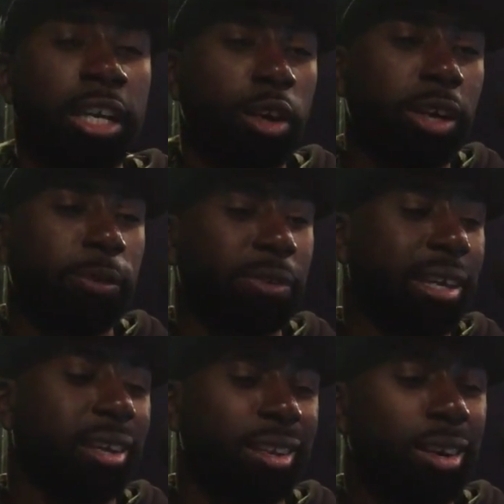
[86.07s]
look and
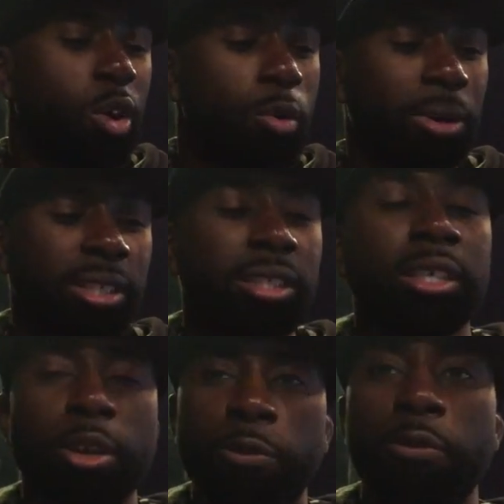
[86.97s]
thinking no, because it's
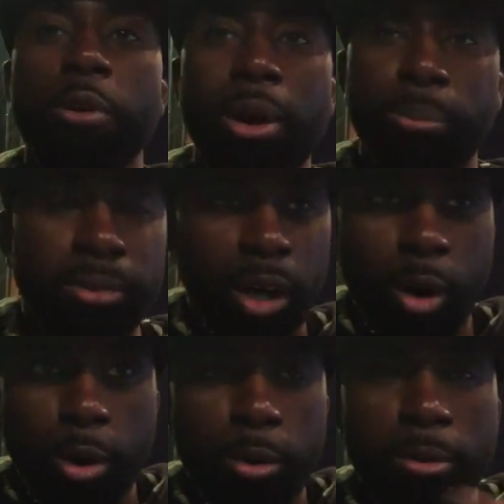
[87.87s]
gonna throw up the
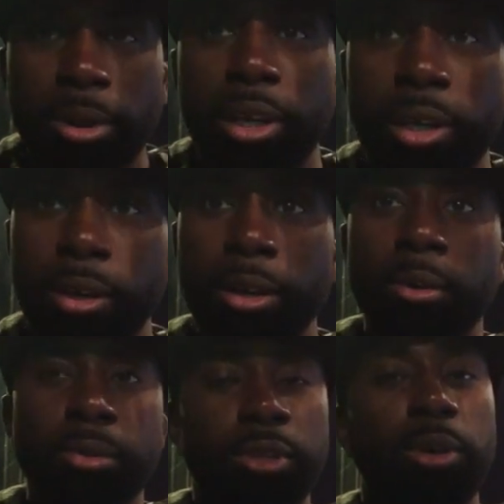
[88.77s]
whole
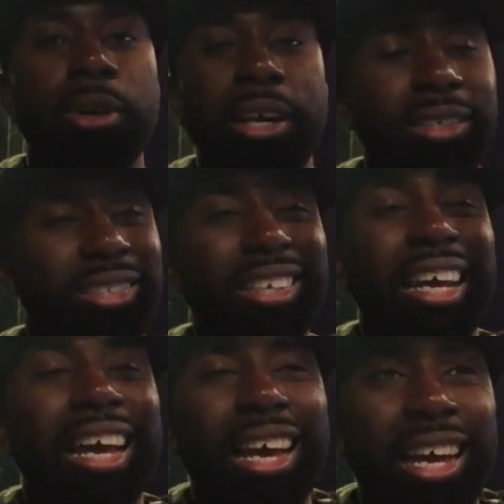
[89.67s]
exactly. So I just said
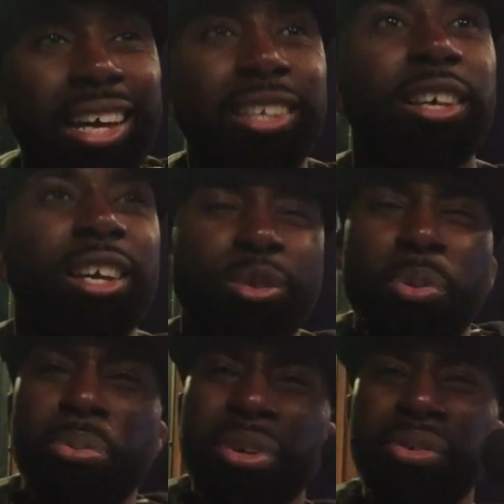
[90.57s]
nah. And do
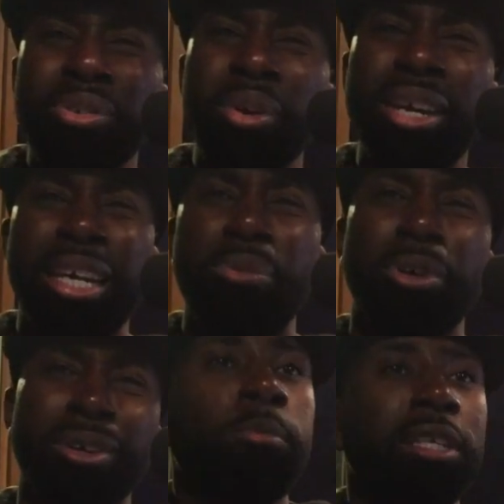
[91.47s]
people even do that
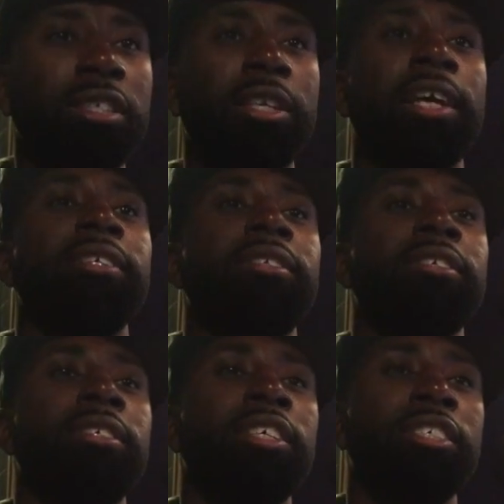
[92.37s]
anymore? Imagine like
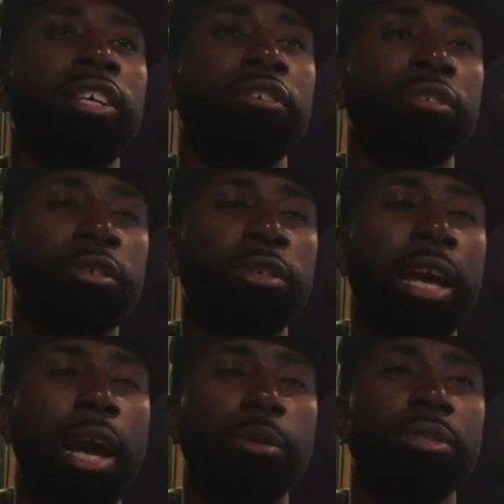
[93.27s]
your DJ and you're doing
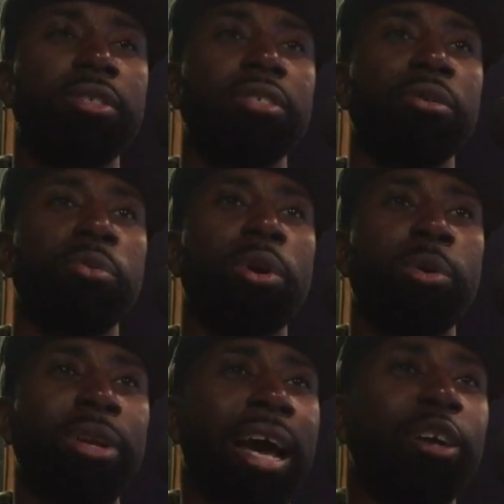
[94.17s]
house.
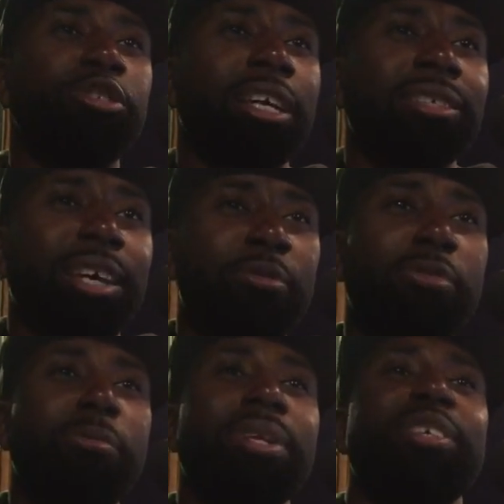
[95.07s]
What when a house track is like
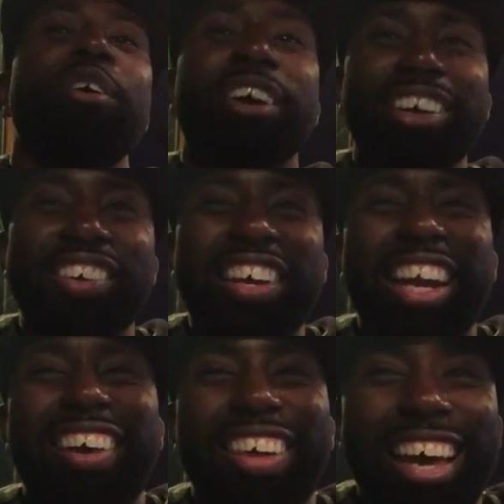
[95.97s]
50 minutes long, and you
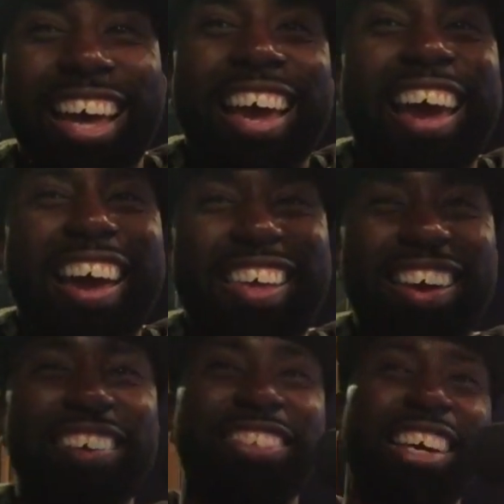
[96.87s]
gonna and you
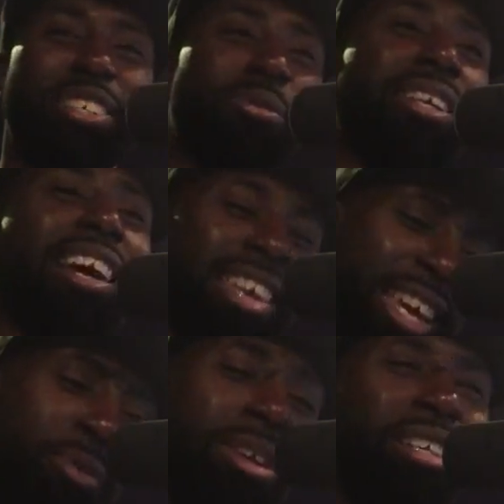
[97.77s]
gonna have time to be like,
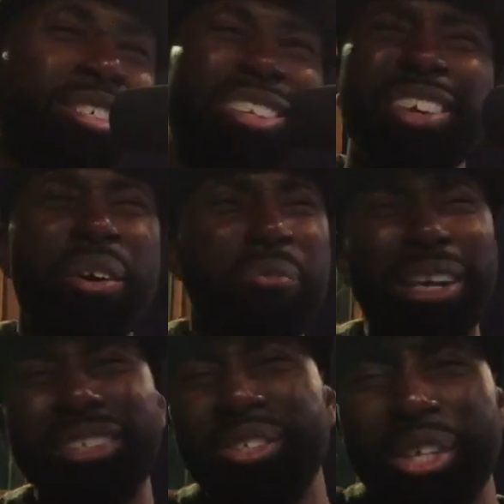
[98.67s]
yeah, I want this song. No
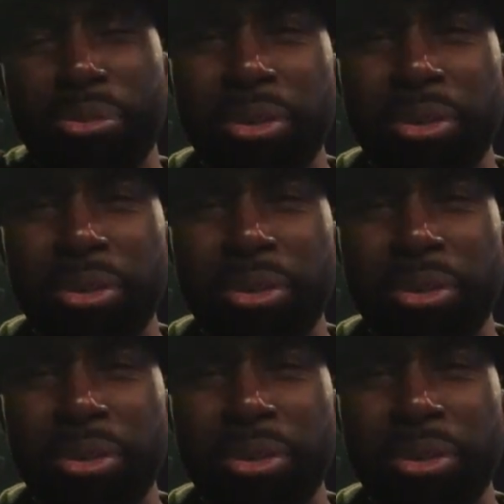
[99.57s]
man, just enjoy the